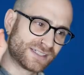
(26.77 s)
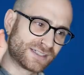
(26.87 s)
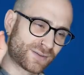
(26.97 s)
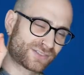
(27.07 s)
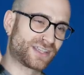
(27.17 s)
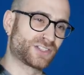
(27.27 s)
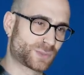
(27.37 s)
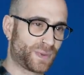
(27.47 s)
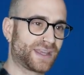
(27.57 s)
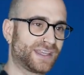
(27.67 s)
I wouldn't say
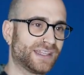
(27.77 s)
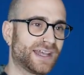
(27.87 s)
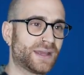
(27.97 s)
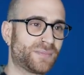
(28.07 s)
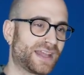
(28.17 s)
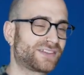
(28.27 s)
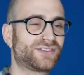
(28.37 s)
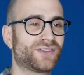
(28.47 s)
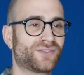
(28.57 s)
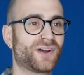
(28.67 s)
speculate, but that's
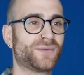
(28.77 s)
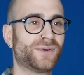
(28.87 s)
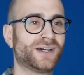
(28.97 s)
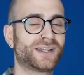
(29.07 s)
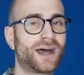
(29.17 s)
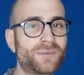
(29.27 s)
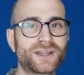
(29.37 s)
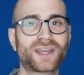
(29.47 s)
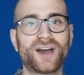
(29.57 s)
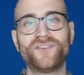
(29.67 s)
not the right word. I'm
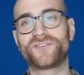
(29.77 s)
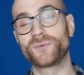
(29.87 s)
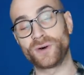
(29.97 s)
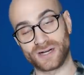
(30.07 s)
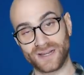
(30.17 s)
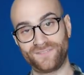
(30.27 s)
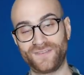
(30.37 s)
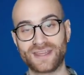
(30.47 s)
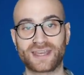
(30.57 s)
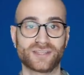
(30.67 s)
going to go through what I
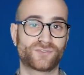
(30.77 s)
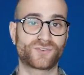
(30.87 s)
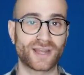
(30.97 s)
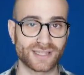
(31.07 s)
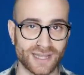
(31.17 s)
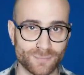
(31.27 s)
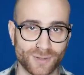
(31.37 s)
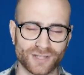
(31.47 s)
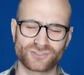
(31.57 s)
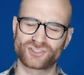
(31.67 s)
think is Frank
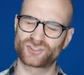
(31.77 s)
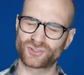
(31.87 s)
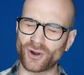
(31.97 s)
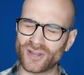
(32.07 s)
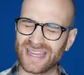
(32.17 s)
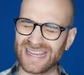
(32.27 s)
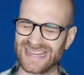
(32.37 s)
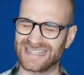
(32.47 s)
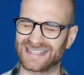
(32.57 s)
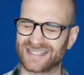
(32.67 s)
Lampard's
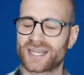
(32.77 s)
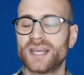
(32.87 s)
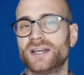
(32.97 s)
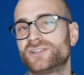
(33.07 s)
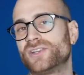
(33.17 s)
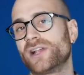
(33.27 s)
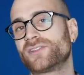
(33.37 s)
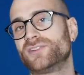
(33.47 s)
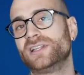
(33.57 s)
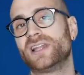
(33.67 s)
strongest
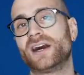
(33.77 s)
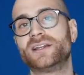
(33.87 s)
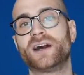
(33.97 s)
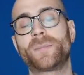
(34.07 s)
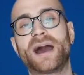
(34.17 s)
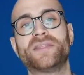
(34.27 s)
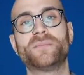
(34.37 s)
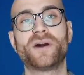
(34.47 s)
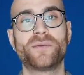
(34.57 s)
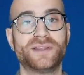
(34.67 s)
Chelsea lineup at the
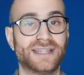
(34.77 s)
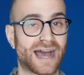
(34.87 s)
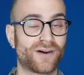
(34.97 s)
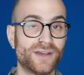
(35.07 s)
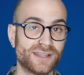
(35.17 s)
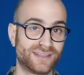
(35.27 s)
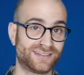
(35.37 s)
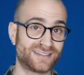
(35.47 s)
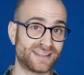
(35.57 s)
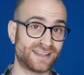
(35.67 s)
moment. Now, this
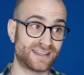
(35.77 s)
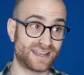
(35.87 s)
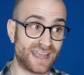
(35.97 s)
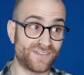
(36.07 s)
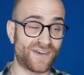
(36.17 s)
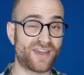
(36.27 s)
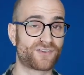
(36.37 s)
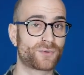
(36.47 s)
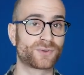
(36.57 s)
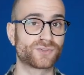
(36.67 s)
isn't if
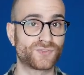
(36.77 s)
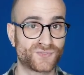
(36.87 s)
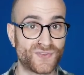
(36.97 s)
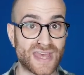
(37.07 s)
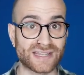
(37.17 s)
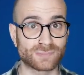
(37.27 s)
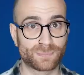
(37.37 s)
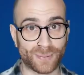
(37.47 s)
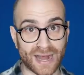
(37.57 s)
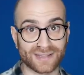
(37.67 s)
everyone's fit,
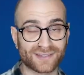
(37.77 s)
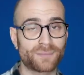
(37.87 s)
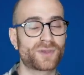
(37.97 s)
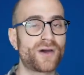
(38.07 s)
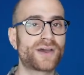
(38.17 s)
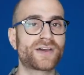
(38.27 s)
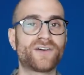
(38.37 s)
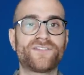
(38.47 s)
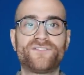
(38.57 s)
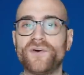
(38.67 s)
but I'm going
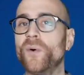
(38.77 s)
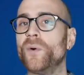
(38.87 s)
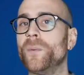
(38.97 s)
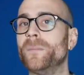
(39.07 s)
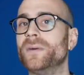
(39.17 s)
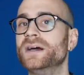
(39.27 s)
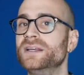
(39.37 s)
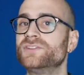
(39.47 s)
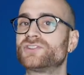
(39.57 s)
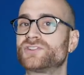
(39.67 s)
off form.
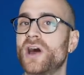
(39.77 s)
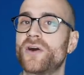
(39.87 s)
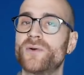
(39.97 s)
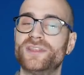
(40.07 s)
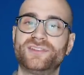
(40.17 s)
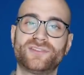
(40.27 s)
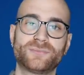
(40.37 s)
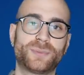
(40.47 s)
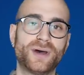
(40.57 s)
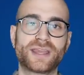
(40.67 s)
So this
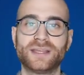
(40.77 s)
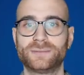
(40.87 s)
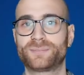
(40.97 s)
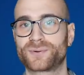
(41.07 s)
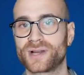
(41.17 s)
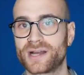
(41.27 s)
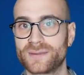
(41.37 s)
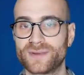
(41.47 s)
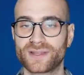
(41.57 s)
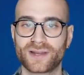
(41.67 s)
isn't putting in
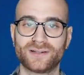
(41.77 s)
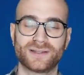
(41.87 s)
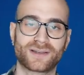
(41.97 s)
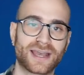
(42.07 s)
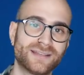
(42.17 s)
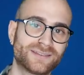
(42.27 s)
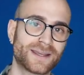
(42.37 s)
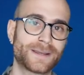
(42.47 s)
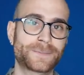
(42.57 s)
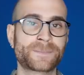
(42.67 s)
prime N'Golo
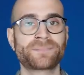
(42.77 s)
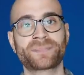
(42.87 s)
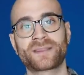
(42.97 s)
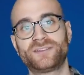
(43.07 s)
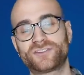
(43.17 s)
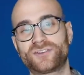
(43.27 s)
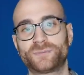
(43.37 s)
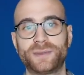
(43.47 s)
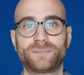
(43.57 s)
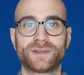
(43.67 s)
Kanté. Just
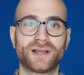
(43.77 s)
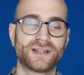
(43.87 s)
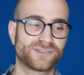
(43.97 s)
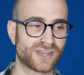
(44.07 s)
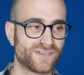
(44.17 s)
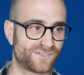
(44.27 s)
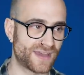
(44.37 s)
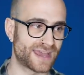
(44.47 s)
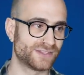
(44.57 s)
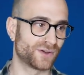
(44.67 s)
because people are, say,
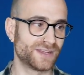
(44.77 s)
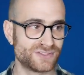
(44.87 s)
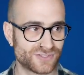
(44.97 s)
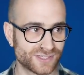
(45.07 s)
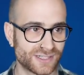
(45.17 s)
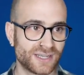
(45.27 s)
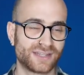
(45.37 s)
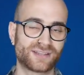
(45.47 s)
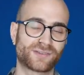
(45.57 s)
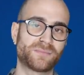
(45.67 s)
fit and not injured,
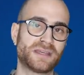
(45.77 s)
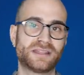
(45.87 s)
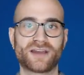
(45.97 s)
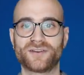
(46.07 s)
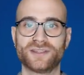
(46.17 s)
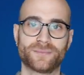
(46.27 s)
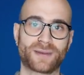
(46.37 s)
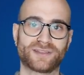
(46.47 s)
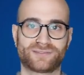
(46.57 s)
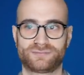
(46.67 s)
doesn't mean they're in the
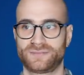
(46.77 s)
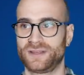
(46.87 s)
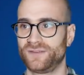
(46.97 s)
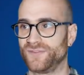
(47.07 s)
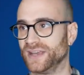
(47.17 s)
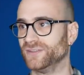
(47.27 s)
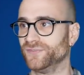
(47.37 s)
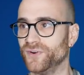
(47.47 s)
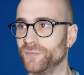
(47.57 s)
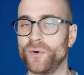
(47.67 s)
best vein of
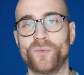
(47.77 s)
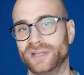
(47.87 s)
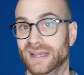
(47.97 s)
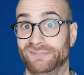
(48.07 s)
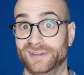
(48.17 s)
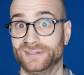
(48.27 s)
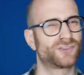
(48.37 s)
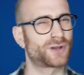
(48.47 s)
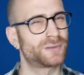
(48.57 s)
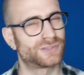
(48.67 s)
form or whatever.
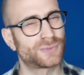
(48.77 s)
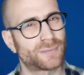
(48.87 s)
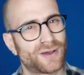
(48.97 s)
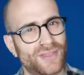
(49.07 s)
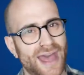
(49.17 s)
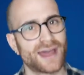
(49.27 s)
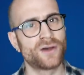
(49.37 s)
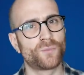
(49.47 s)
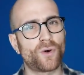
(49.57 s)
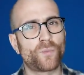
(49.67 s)
So I'm going to be talking about
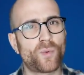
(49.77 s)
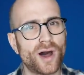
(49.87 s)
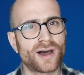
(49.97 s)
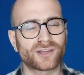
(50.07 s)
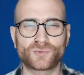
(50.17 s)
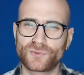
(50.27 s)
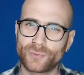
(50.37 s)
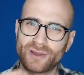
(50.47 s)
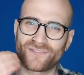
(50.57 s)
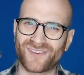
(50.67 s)
that, what works for
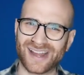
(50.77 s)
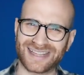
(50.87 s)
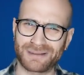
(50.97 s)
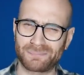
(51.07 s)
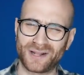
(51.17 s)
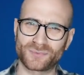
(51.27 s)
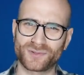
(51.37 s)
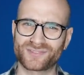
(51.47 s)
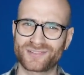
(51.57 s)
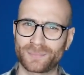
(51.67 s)
the way Frank Lampard
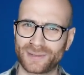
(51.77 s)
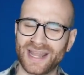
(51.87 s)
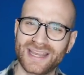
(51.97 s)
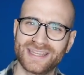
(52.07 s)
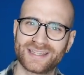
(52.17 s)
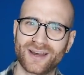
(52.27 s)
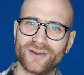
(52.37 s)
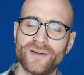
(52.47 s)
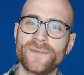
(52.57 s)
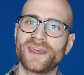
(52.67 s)
wants to play, you
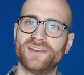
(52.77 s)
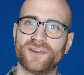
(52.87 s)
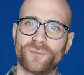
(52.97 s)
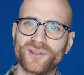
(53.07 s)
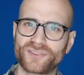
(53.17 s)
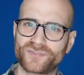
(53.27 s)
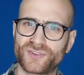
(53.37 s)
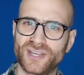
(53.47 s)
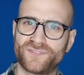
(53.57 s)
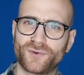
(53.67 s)
know. If it was a
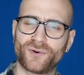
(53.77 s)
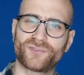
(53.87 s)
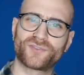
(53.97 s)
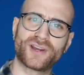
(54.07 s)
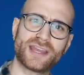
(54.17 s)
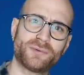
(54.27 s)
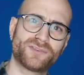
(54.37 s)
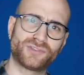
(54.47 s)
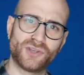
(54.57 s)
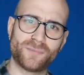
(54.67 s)
three four three with
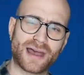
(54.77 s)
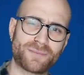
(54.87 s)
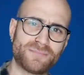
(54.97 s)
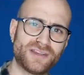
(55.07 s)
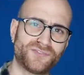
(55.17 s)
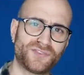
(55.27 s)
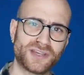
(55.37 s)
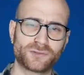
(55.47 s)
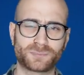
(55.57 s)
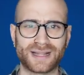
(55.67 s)
a two-man
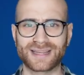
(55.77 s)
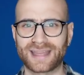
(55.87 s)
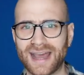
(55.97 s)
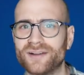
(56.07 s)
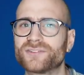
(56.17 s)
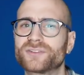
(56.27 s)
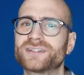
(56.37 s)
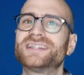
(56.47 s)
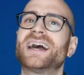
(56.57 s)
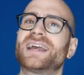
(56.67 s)
midfield playing
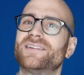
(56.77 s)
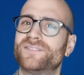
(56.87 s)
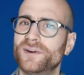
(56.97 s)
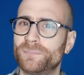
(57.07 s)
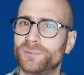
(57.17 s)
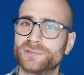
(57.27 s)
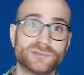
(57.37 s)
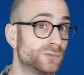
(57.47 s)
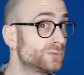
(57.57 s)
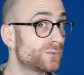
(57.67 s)
counter-attacking football,
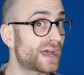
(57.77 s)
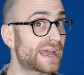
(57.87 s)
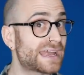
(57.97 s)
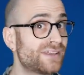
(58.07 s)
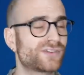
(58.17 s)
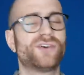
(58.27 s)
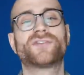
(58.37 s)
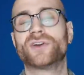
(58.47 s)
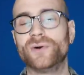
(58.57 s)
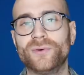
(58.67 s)
always,
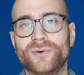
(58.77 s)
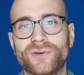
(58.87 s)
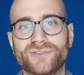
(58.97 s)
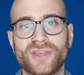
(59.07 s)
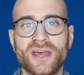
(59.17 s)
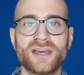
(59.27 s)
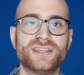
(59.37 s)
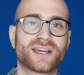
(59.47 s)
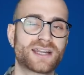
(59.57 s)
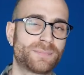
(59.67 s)
of course,
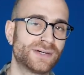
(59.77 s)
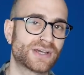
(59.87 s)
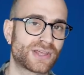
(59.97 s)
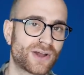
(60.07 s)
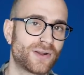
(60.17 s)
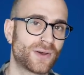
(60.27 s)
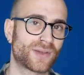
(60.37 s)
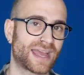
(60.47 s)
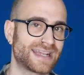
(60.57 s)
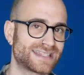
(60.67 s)
you're going to put
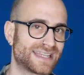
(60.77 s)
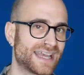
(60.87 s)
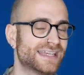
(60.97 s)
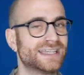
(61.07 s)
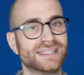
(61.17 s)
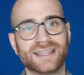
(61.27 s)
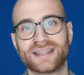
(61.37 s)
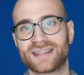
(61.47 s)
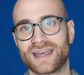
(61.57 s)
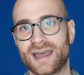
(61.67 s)
N'Golo Kanté in
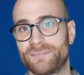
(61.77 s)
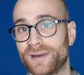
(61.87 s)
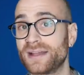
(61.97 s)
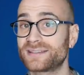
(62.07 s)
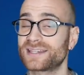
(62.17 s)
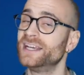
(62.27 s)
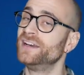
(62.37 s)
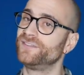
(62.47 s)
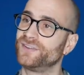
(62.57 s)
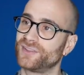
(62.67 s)
there. But
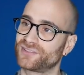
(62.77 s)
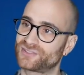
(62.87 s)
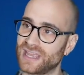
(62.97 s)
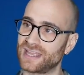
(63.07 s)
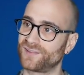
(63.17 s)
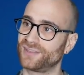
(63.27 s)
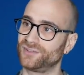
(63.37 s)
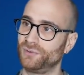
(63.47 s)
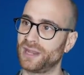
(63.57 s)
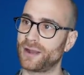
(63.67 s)
for the sake of
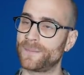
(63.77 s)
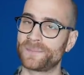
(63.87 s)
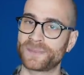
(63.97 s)
this video,